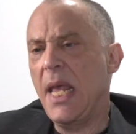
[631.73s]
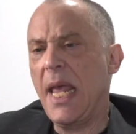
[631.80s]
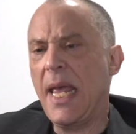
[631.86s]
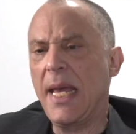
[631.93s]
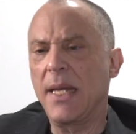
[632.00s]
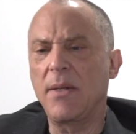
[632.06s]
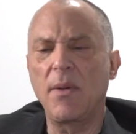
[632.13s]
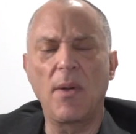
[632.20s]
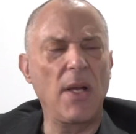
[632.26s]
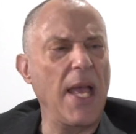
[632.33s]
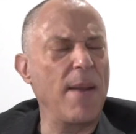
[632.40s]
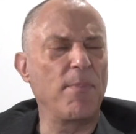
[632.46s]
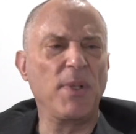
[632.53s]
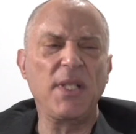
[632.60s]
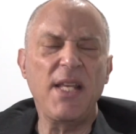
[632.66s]

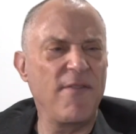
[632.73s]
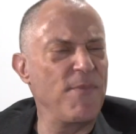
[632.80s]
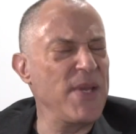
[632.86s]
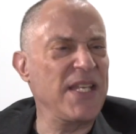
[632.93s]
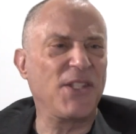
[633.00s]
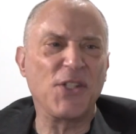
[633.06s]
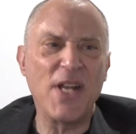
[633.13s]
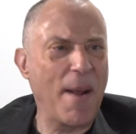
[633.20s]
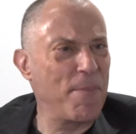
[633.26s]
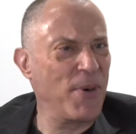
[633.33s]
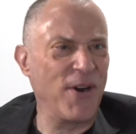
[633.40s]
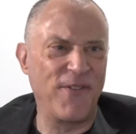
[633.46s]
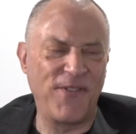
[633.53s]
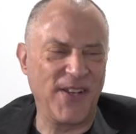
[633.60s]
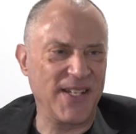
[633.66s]
and believe me, it's not
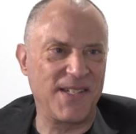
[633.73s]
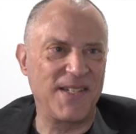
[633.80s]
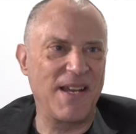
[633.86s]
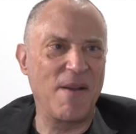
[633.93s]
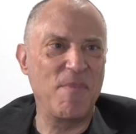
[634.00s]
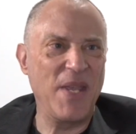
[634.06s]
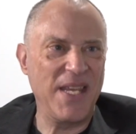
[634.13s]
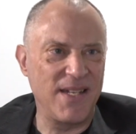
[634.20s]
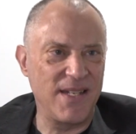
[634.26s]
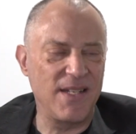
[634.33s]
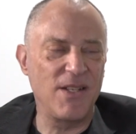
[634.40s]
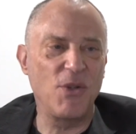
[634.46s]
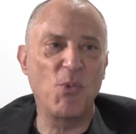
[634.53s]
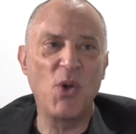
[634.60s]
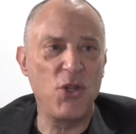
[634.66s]
perfect. I mean,
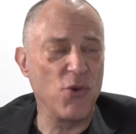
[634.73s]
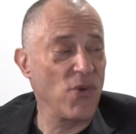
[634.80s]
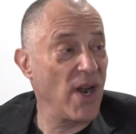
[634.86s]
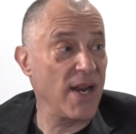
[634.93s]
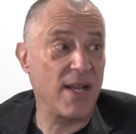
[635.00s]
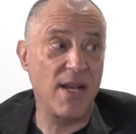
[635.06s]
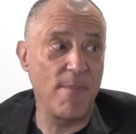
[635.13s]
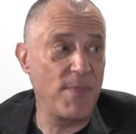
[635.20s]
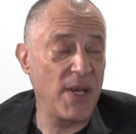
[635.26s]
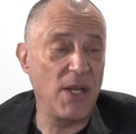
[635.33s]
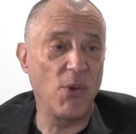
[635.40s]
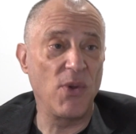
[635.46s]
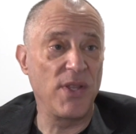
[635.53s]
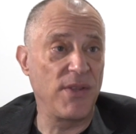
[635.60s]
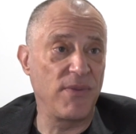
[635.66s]
when you run a company
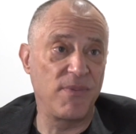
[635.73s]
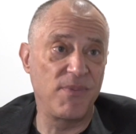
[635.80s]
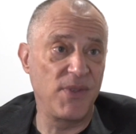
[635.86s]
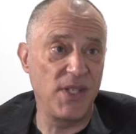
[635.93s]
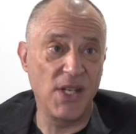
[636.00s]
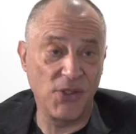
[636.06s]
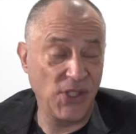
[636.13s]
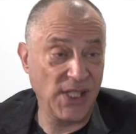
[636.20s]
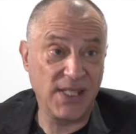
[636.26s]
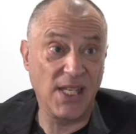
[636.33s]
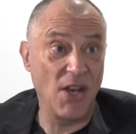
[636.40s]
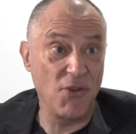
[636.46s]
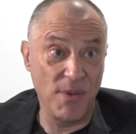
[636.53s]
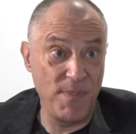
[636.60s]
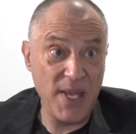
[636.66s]
with
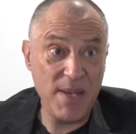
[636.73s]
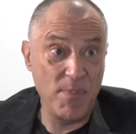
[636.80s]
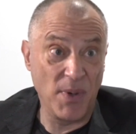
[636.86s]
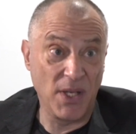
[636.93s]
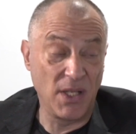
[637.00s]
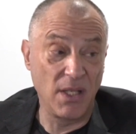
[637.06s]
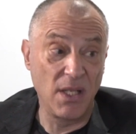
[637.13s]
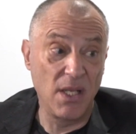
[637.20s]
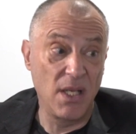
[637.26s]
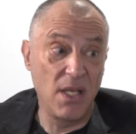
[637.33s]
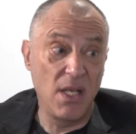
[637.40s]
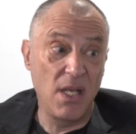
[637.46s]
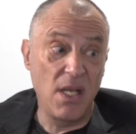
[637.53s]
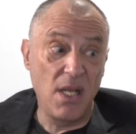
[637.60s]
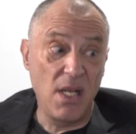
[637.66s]
600 people,
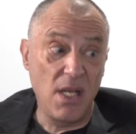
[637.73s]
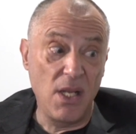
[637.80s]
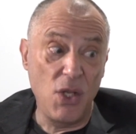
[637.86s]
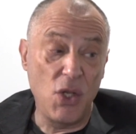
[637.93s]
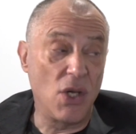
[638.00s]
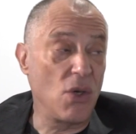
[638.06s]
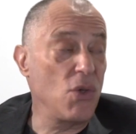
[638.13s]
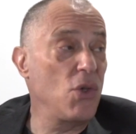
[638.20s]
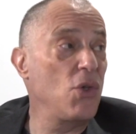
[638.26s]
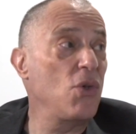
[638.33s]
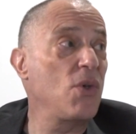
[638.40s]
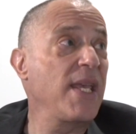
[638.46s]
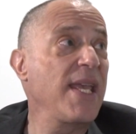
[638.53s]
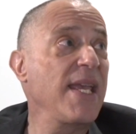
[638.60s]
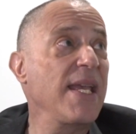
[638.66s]

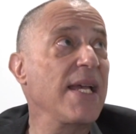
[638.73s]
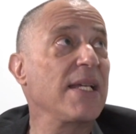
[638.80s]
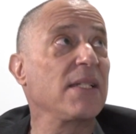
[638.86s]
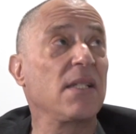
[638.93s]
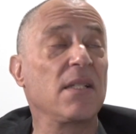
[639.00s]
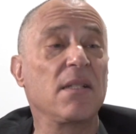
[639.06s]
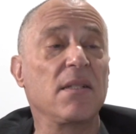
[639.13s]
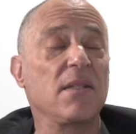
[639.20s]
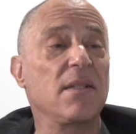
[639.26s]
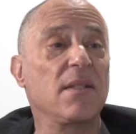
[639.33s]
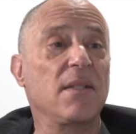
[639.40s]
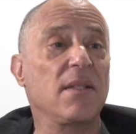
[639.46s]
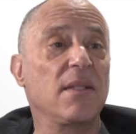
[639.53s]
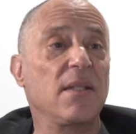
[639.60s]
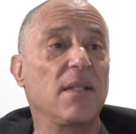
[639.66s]
you can't.
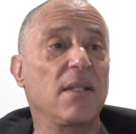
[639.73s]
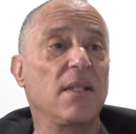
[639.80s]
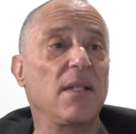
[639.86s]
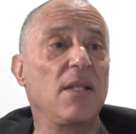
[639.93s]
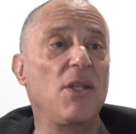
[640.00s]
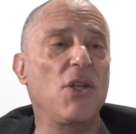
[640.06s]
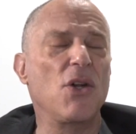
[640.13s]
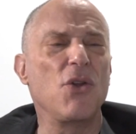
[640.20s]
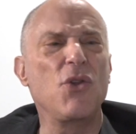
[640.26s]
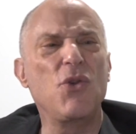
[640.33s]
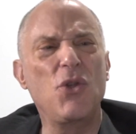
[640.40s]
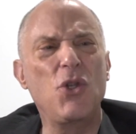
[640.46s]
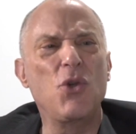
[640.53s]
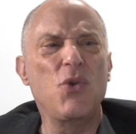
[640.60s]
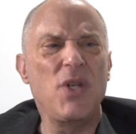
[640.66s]
You
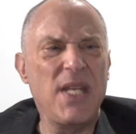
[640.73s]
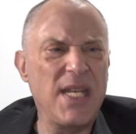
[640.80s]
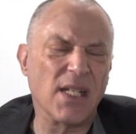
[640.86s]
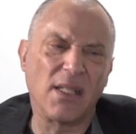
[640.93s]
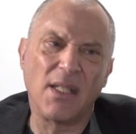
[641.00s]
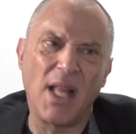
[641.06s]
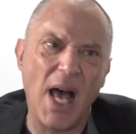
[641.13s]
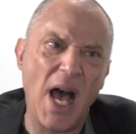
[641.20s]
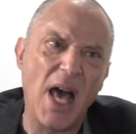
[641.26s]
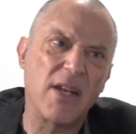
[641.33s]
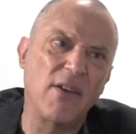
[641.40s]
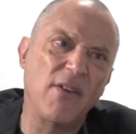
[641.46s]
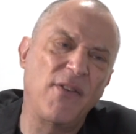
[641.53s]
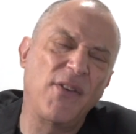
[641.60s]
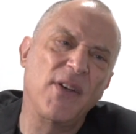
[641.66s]
need a lot
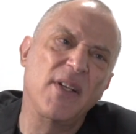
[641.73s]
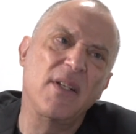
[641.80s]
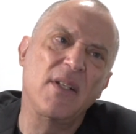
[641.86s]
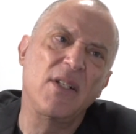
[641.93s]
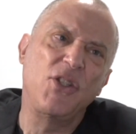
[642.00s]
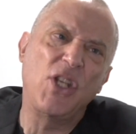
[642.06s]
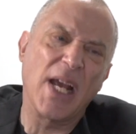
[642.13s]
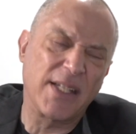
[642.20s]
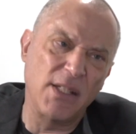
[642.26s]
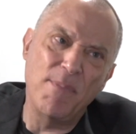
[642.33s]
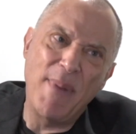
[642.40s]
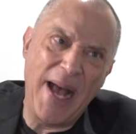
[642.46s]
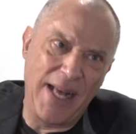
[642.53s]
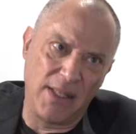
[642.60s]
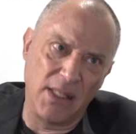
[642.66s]
of checks
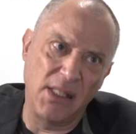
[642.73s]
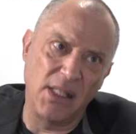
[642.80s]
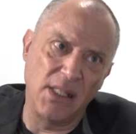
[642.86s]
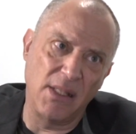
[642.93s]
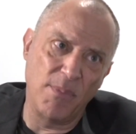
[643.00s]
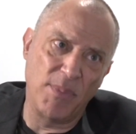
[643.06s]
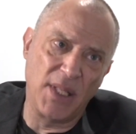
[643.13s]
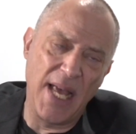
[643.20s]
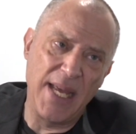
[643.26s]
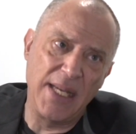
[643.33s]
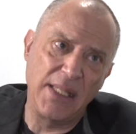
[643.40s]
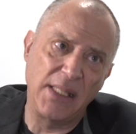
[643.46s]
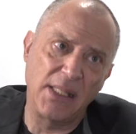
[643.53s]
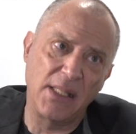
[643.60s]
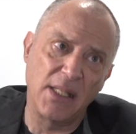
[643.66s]
and balances in
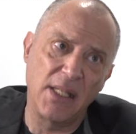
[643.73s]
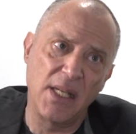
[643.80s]
place.